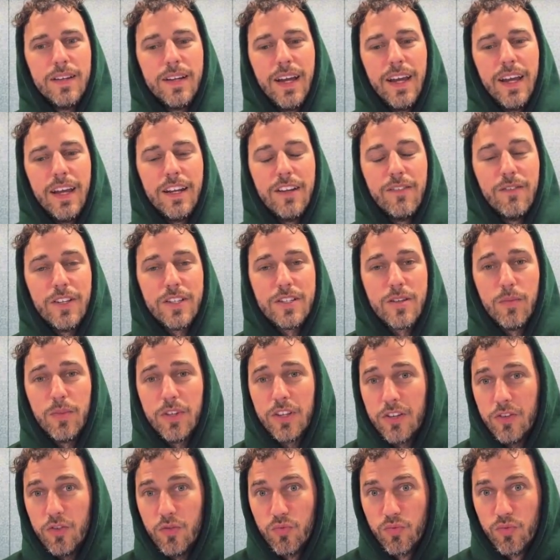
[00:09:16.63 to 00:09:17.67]
And if it's something
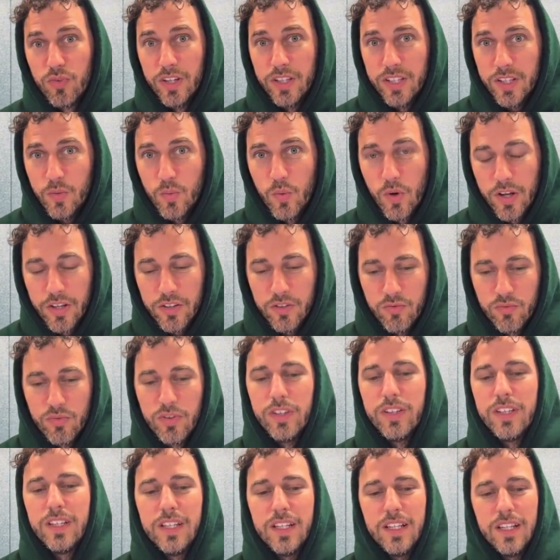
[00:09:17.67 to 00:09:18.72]
that you really want, you
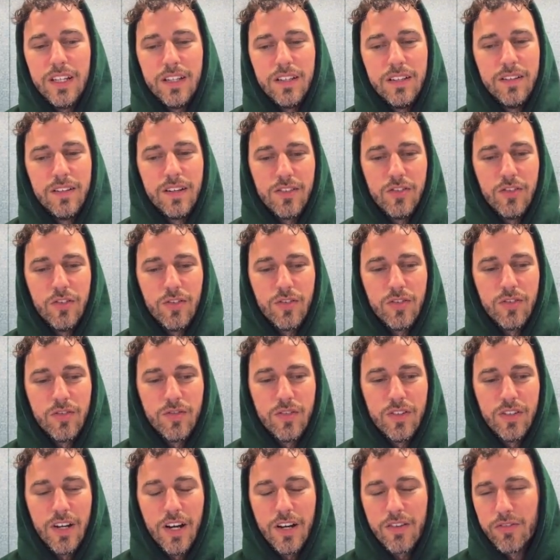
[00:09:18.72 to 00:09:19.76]
really need, you're
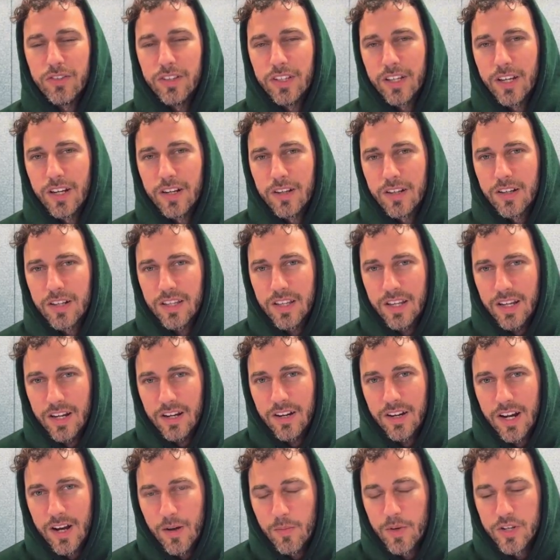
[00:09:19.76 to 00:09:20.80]
not really going to
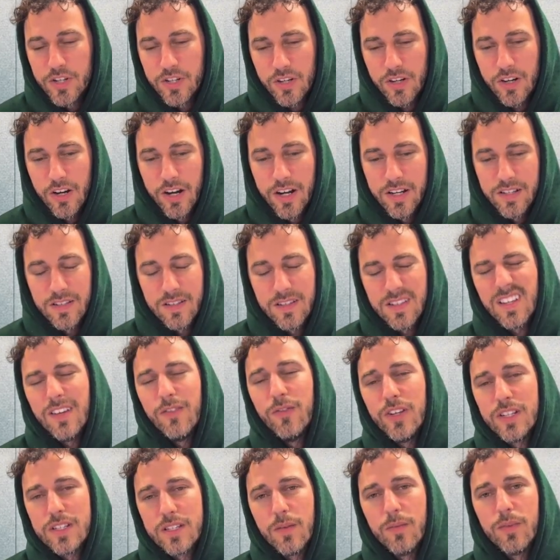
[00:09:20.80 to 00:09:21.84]
care how much it costs. If
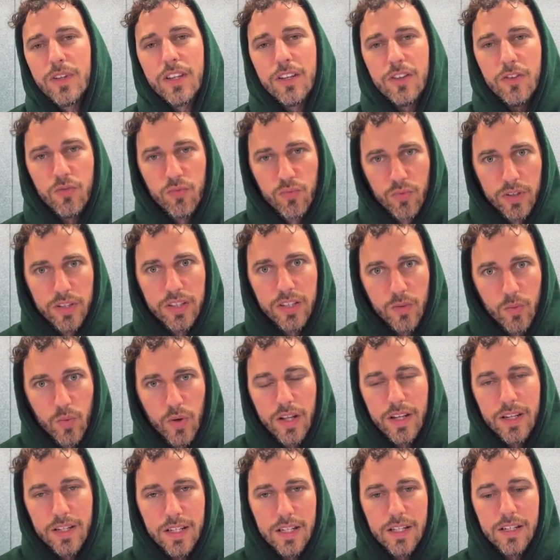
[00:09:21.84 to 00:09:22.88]
it's something that you really
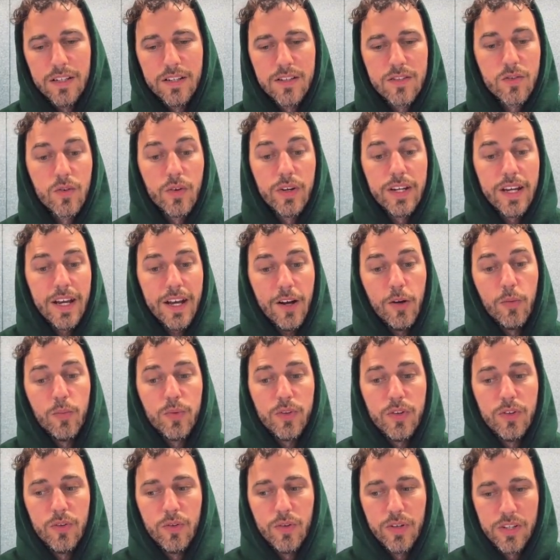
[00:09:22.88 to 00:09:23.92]
want and need, and it's going to help
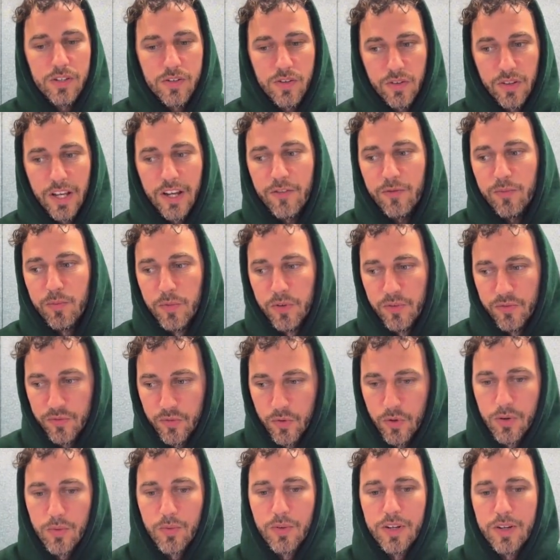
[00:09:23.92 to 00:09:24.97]
you in your life move
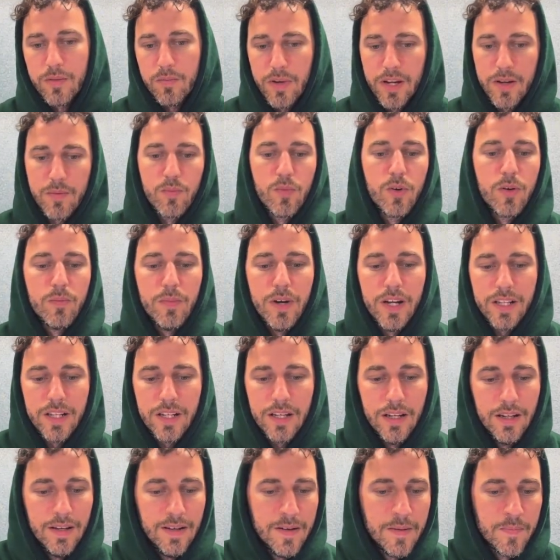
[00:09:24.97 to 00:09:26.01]
forward and make more
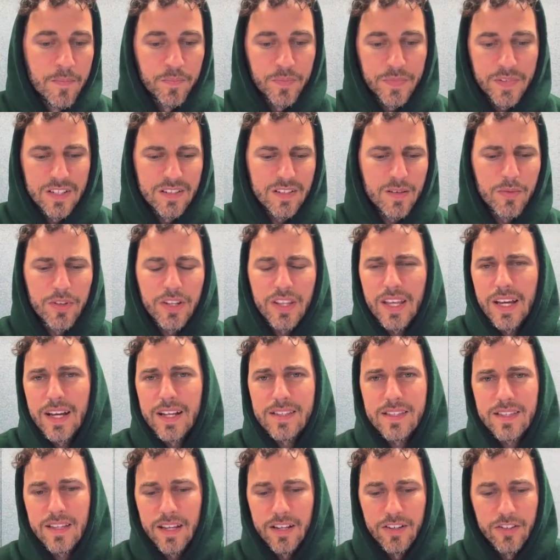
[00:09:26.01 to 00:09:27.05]
money, something of that
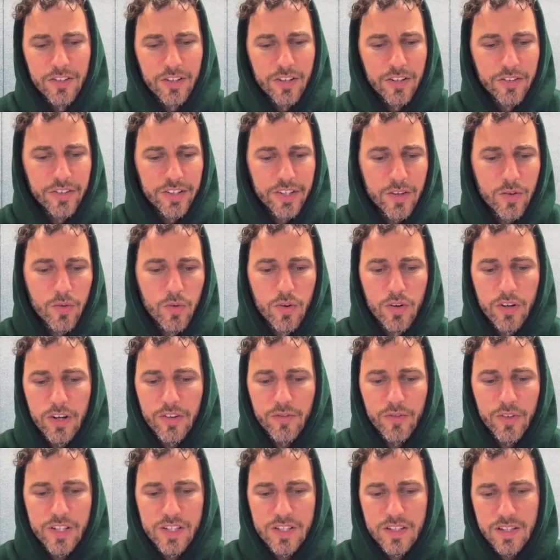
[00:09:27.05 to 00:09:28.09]
scale, or
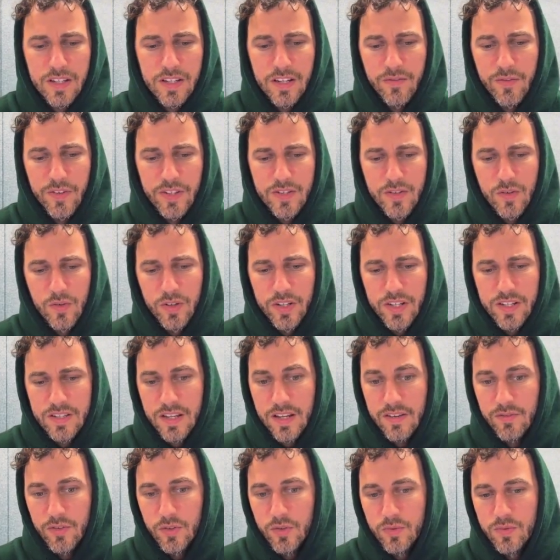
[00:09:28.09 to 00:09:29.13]
if it's going to
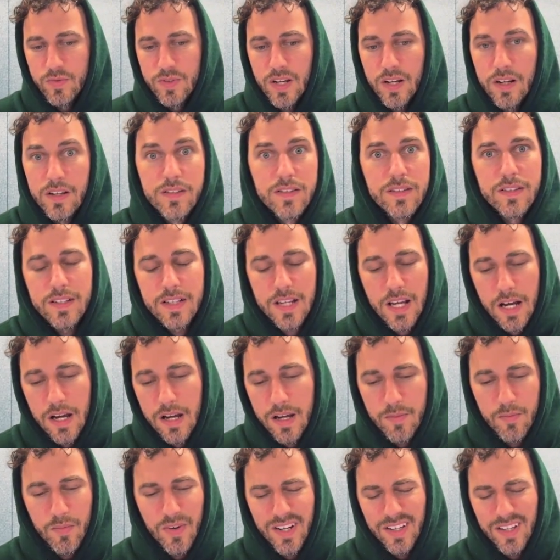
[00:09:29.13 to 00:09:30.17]
save you tons of
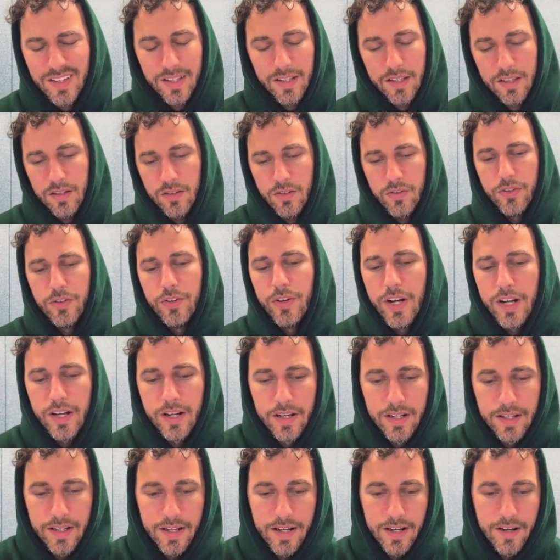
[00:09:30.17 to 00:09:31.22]
time, right? Like you're not
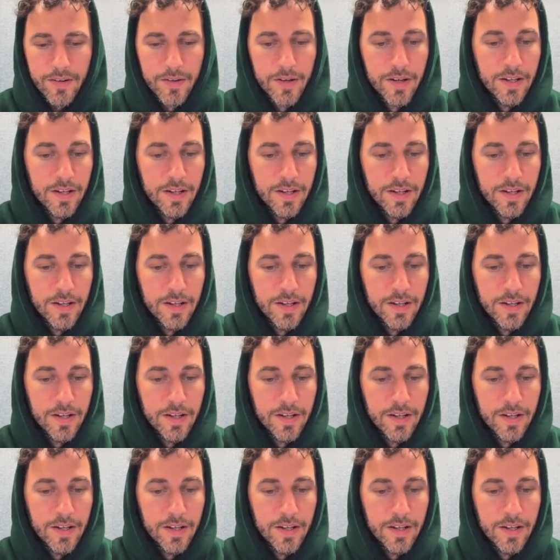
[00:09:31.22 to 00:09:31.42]
going to care.